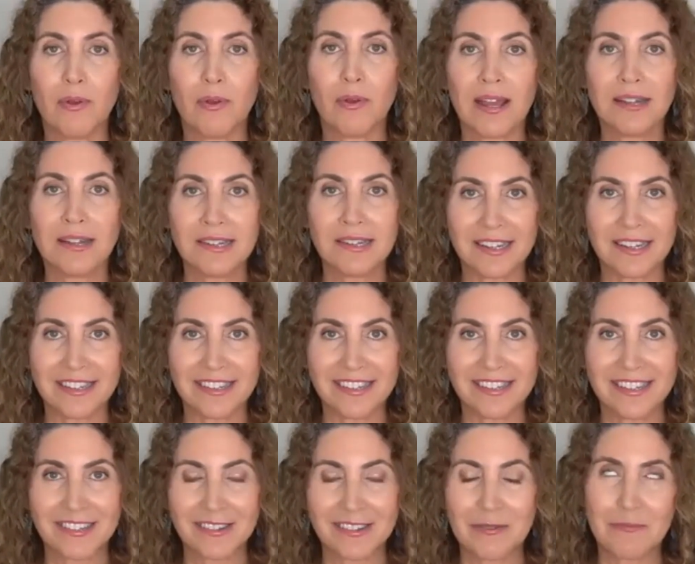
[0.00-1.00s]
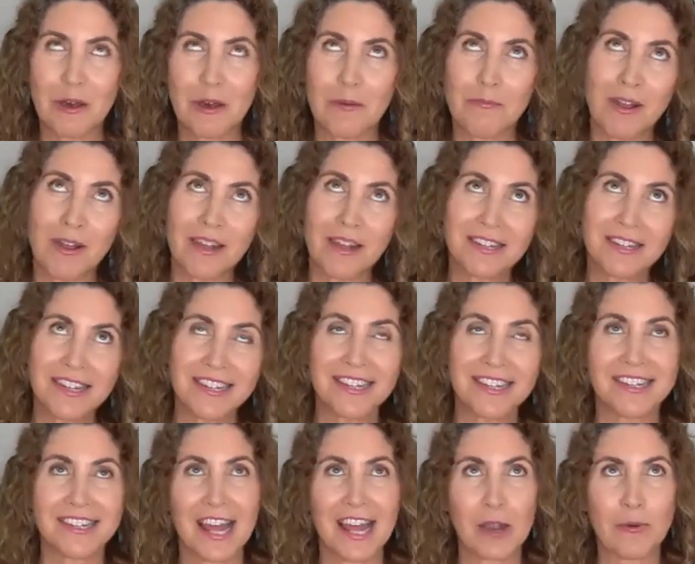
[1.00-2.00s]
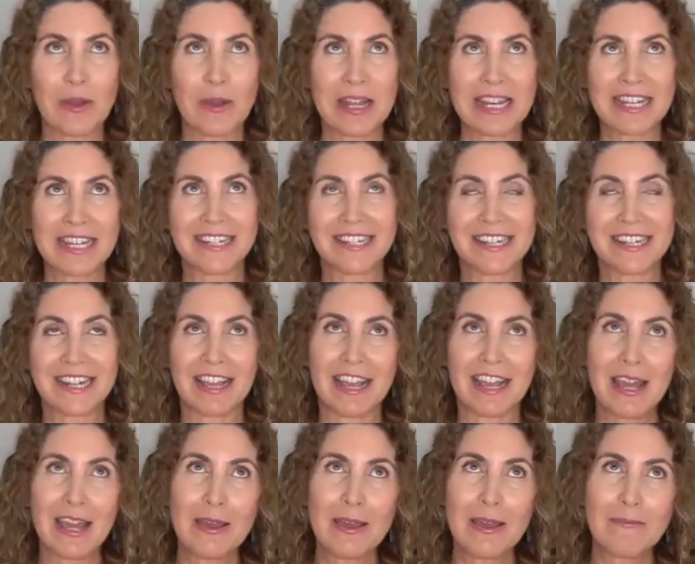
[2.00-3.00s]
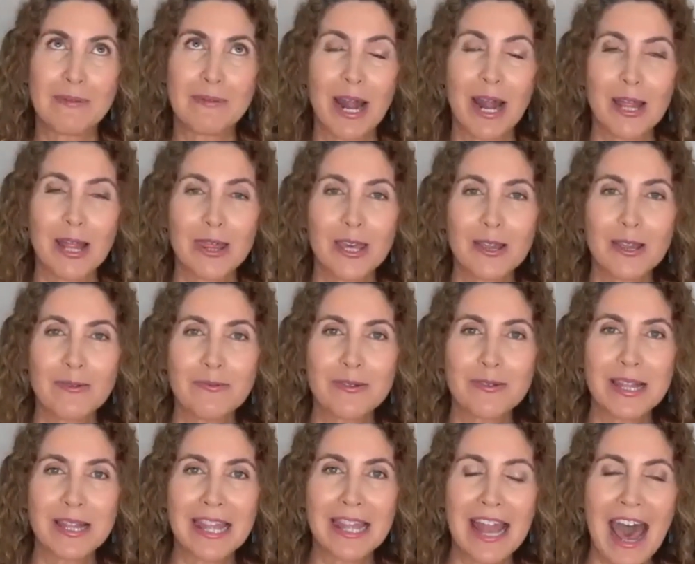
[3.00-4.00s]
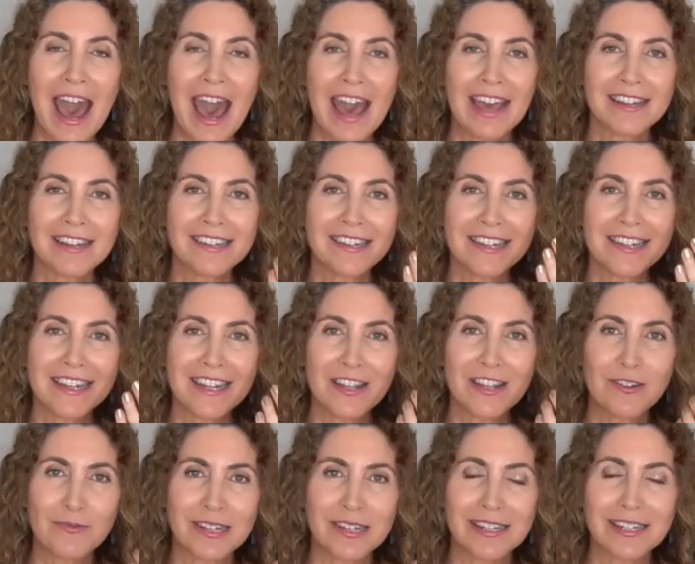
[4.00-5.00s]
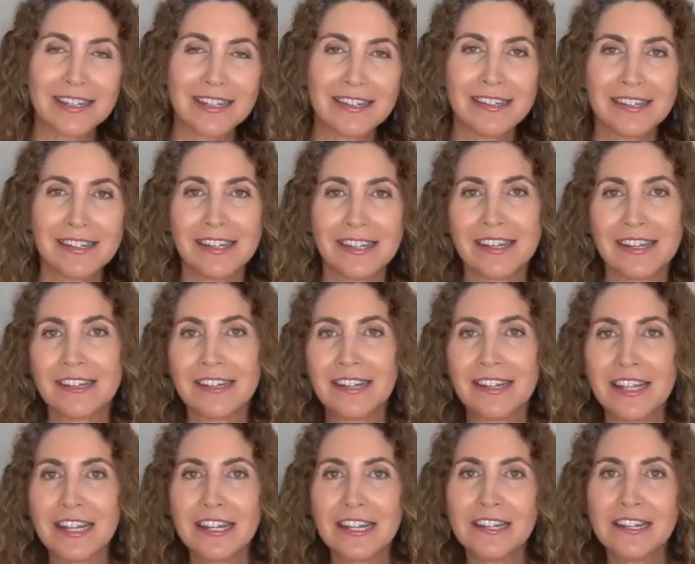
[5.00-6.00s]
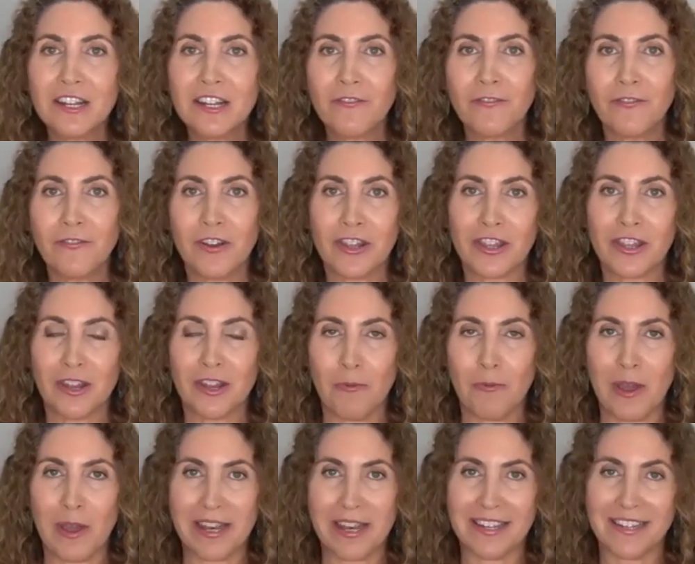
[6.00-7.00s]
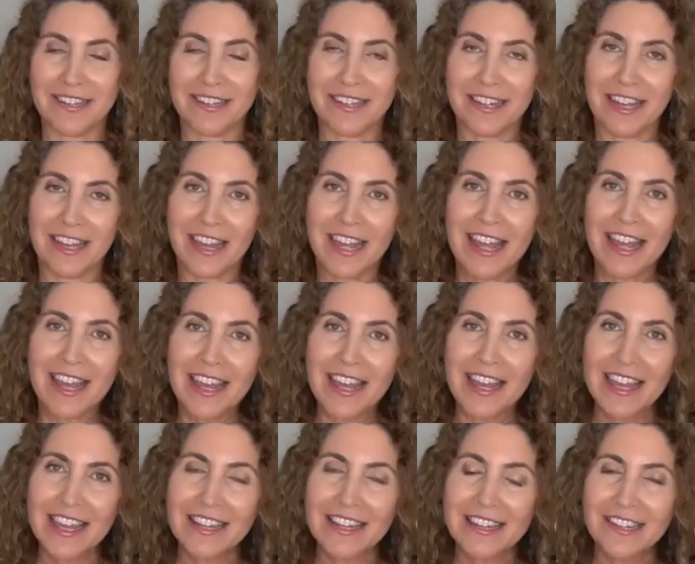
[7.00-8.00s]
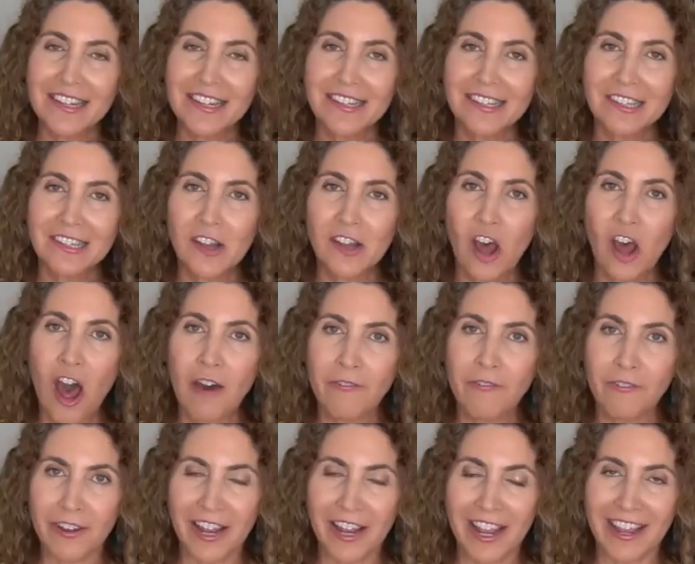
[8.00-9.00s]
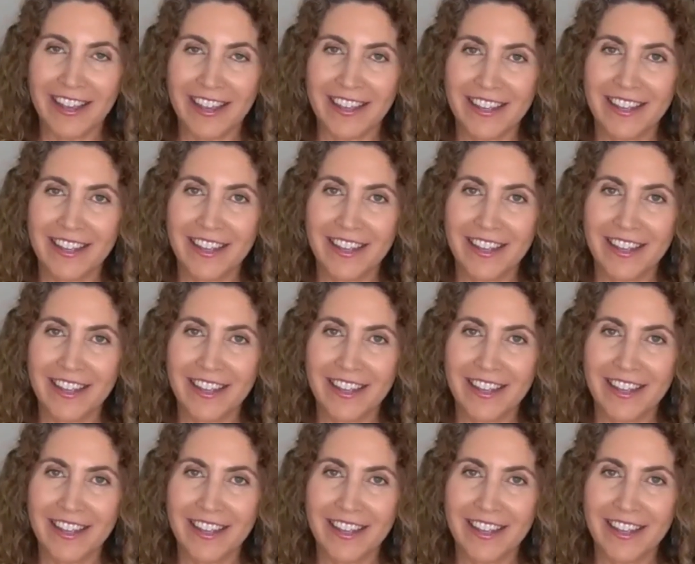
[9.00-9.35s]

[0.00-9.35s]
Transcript: presence. Well, presence is like witnessing, but I think relaxing and releasing is a little different than witnessing. It's a softening.